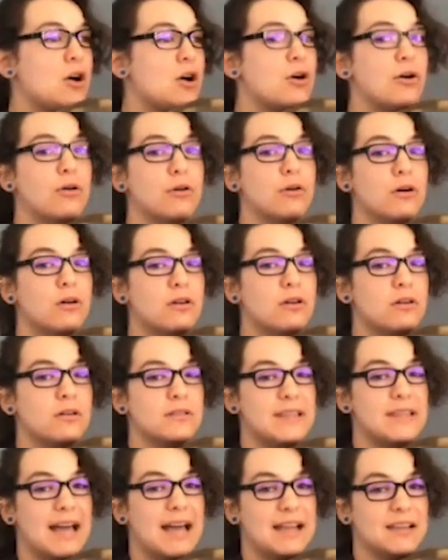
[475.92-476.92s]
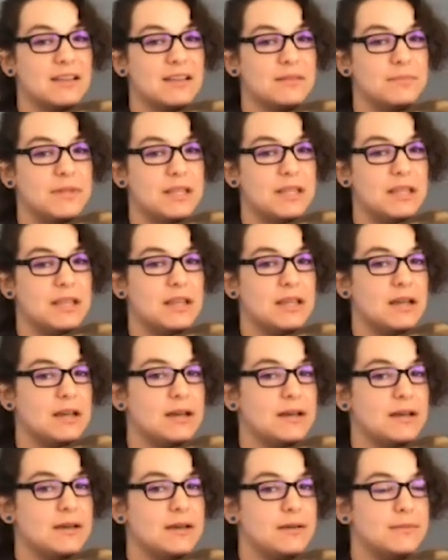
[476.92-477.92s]
Oh, that could be
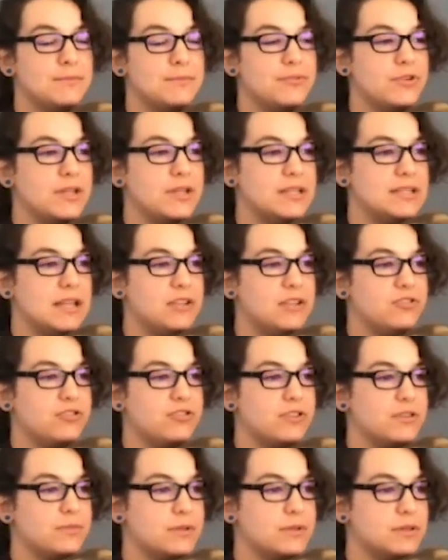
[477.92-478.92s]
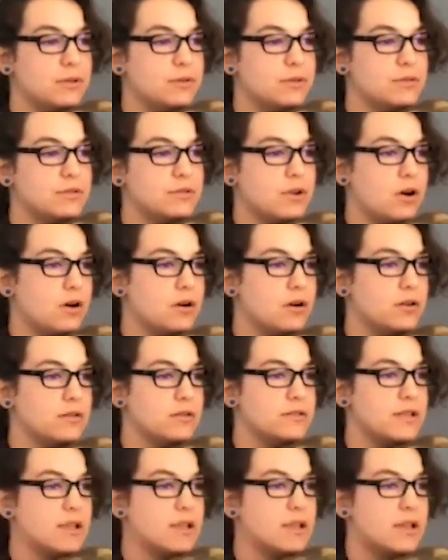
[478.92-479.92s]
pretty dangerous with those cars
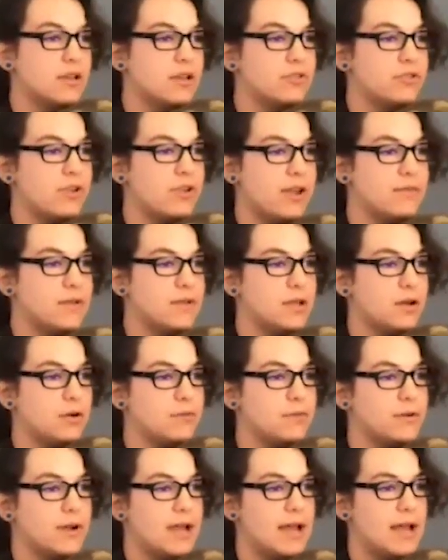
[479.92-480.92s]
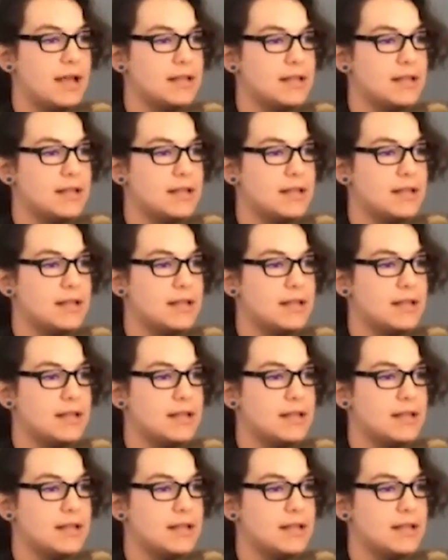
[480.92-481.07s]
driving overhead.